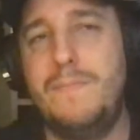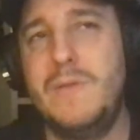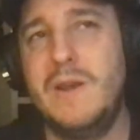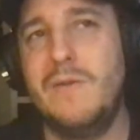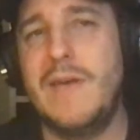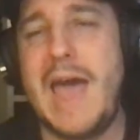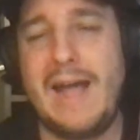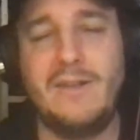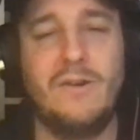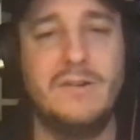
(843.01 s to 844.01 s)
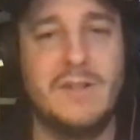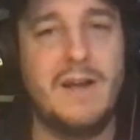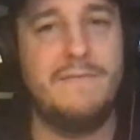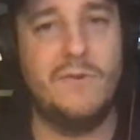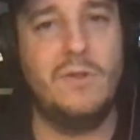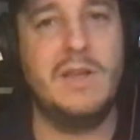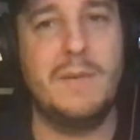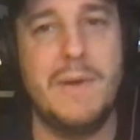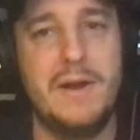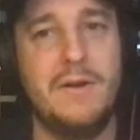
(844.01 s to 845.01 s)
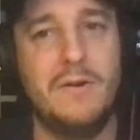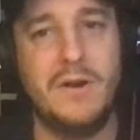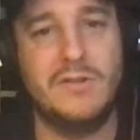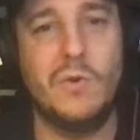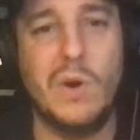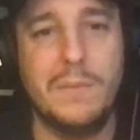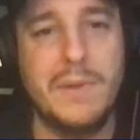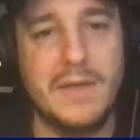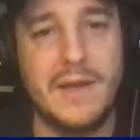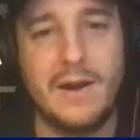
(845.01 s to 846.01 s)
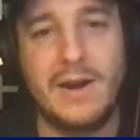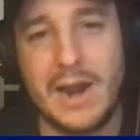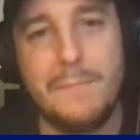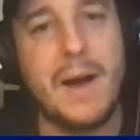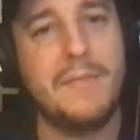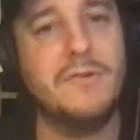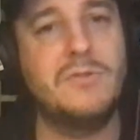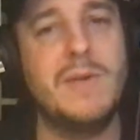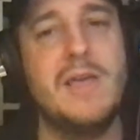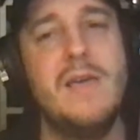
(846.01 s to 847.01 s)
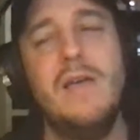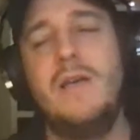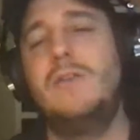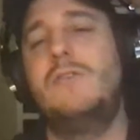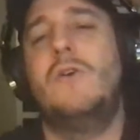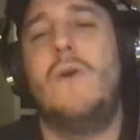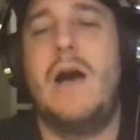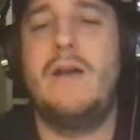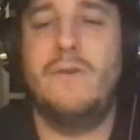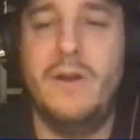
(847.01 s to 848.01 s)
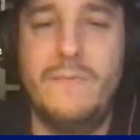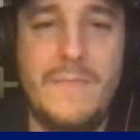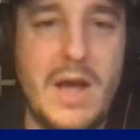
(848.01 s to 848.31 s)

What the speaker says: the actor is not fully committed or doesn't want to be there kind of bothers me. So I don't know.